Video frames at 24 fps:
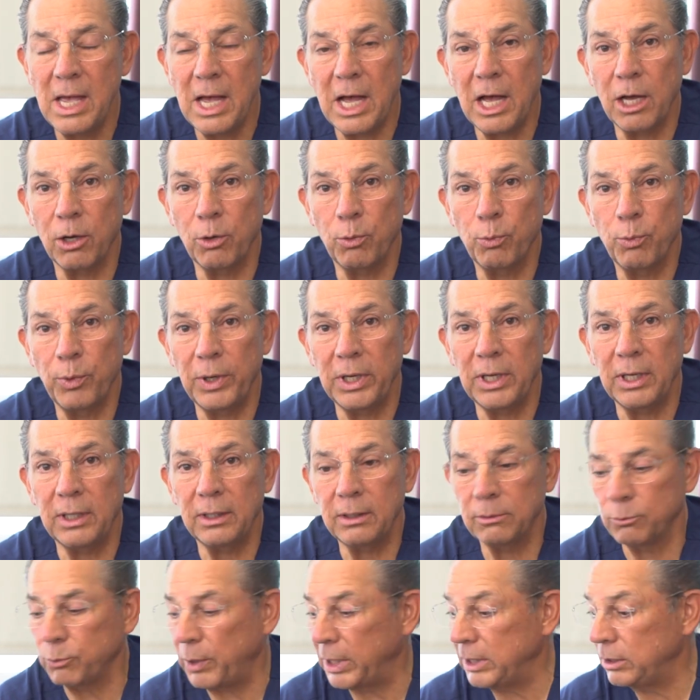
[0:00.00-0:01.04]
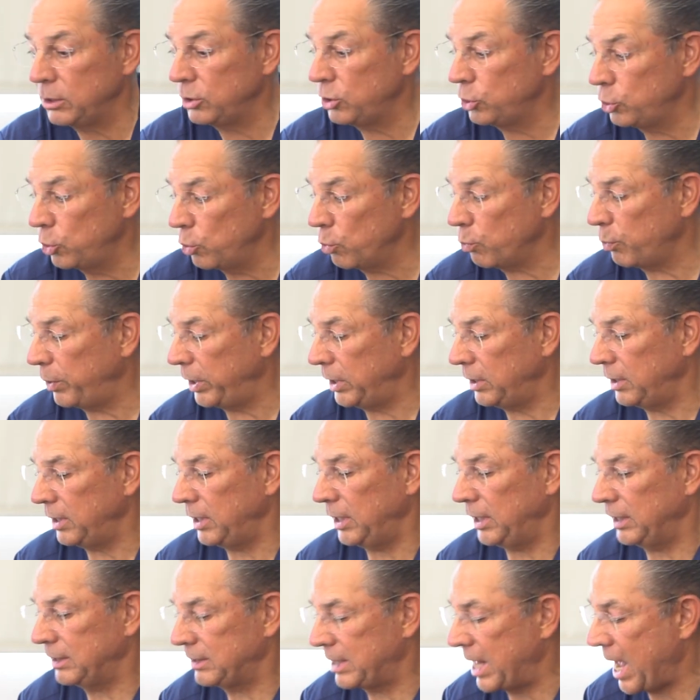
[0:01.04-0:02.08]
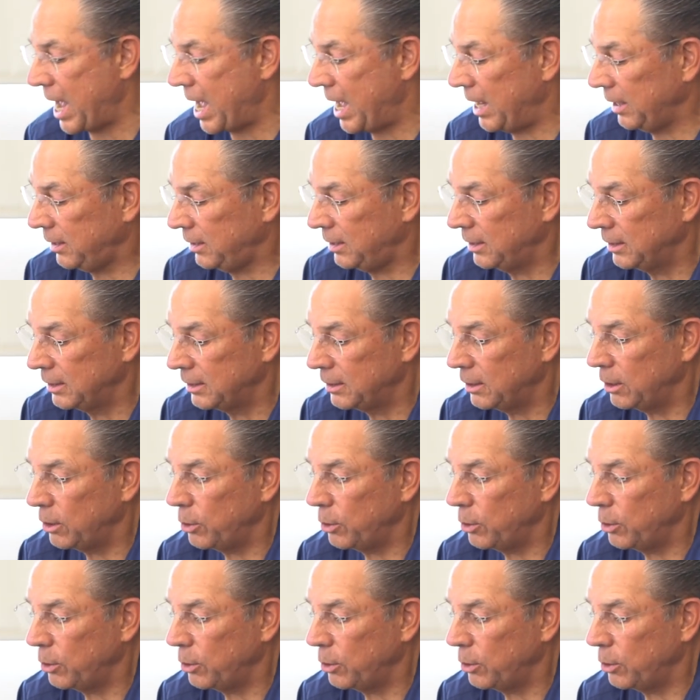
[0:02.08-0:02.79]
And when do we need that?